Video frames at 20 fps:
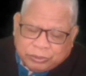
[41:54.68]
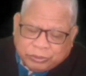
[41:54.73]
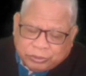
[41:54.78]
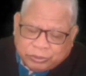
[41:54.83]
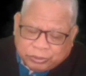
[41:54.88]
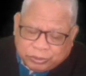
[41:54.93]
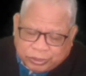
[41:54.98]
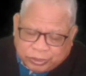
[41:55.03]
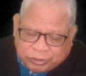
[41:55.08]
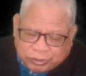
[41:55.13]

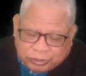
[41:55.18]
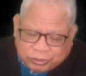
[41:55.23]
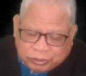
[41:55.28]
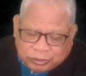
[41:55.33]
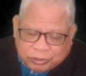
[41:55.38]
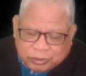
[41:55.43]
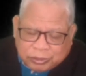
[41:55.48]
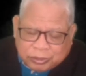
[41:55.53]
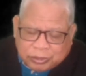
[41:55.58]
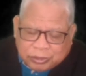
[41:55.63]

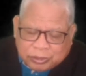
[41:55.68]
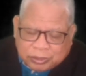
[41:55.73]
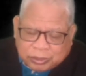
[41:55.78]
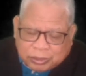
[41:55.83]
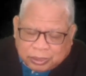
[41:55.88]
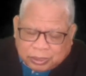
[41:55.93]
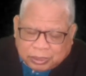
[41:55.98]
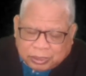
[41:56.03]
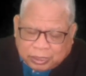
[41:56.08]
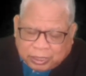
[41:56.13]
vicegerent,
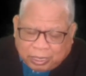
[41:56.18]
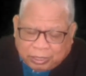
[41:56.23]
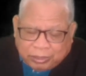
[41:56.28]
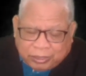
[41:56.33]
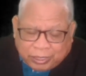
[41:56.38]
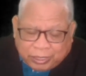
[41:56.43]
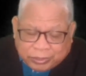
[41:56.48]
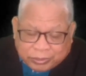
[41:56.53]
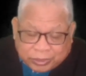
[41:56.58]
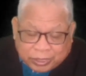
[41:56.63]

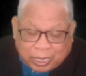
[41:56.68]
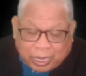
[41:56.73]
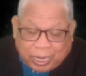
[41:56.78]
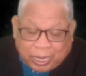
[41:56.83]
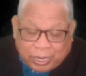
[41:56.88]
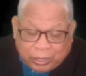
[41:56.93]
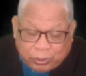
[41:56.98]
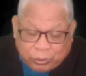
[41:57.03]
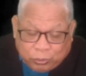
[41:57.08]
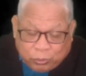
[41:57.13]
Allah
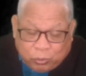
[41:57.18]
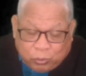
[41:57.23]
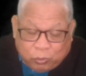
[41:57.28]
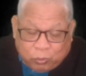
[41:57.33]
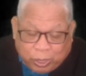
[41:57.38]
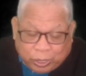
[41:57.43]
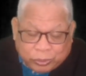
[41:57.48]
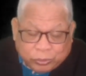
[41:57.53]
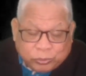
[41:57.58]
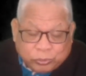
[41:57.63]
said, I
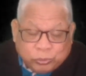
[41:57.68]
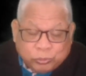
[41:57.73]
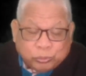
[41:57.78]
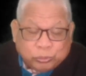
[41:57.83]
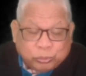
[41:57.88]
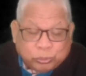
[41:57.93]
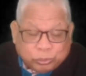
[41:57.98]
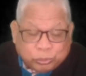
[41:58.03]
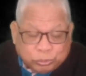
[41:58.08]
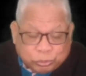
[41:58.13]
know
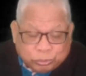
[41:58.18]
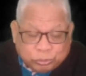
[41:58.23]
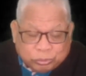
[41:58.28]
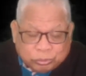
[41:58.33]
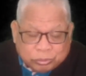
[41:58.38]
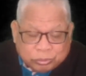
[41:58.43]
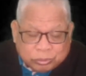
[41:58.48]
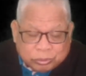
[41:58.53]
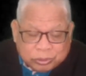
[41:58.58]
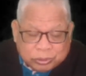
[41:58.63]
what you
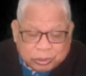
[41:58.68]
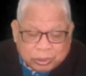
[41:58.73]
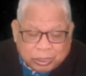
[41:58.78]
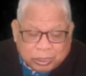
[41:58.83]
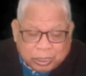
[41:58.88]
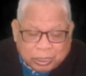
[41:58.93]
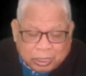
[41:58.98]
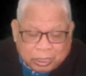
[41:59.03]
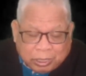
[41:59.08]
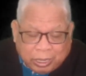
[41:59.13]
don't know.
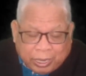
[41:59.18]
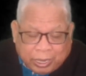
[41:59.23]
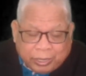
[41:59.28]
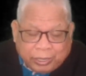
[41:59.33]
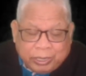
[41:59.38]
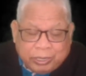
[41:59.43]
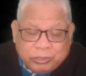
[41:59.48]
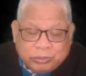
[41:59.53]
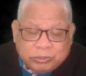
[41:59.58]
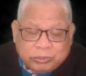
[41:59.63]

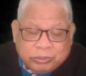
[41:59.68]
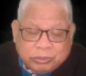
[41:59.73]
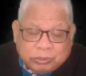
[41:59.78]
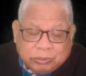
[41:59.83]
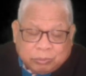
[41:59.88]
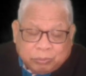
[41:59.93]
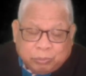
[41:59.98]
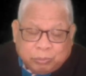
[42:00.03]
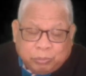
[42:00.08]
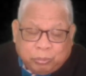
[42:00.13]
And
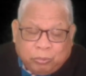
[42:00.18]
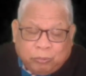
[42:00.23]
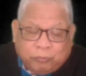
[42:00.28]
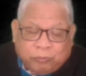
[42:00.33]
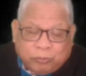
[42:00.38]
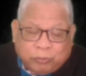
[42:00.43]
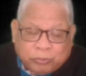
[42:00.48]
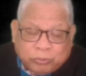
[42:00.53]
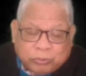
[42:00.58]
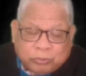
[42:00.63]
this
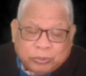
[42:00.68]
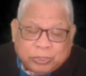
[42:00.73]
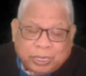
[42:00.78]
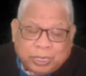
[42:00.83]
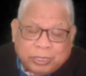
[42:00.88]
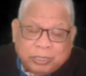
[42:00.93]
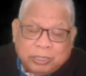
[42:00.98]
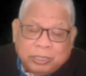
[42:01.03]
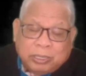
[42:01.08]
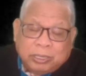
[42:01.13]
proof
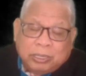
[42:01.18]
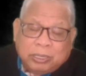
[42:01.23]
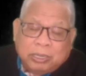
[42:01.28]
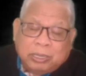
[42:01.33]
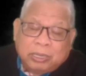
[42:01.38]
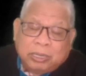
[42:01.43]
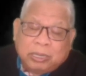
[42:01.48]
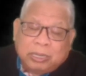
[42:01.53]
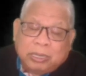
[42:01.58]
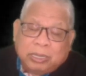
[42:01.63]
also that
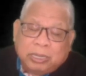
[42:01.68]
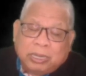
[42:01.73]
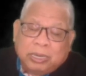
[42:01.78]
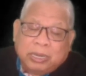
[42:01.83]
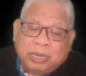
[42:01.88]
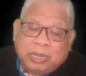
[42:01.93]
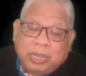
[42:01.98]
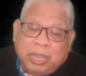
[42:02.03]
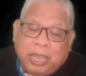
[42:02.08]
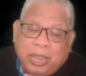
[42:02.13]

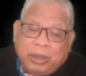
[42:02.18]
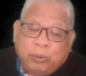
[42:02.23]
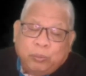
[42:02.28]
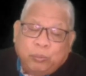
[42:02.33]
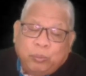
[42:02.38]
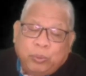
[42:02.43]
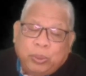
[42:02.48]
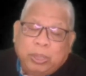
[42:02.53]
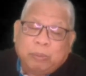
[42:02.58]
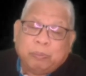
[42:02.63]
in
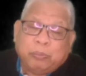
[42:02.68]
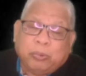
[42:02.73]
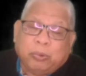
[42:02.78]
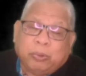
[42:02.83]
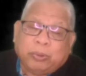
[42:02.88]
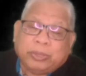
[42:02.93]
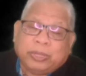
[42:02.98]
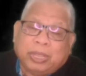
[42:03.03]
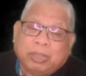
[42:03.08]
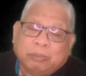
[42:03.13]
the end
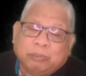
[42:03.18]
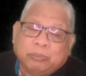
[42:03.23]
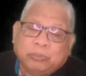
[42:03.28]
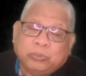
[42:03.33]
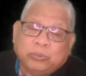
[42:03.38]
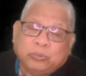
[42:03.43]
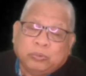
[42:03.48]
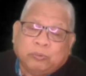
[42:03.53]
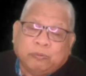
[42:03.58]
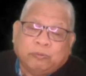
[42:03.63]
we brought
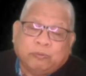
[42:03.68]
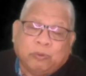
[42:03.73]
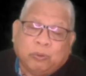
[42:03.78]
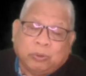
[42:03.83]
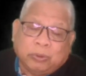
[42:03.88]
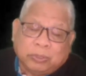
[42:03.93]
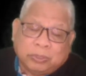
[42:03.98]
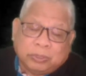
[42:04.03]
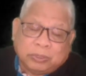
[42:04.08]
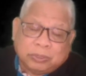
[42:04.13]
them
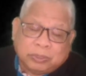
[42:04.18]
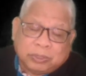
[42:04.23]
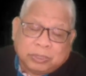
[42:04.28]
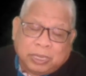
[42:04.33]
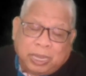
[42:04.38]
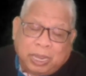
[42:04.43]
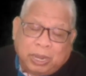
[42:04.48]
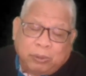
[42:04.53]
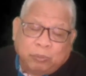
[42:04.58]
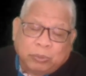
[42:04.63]
to
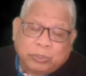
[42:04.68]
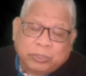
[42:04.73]
fall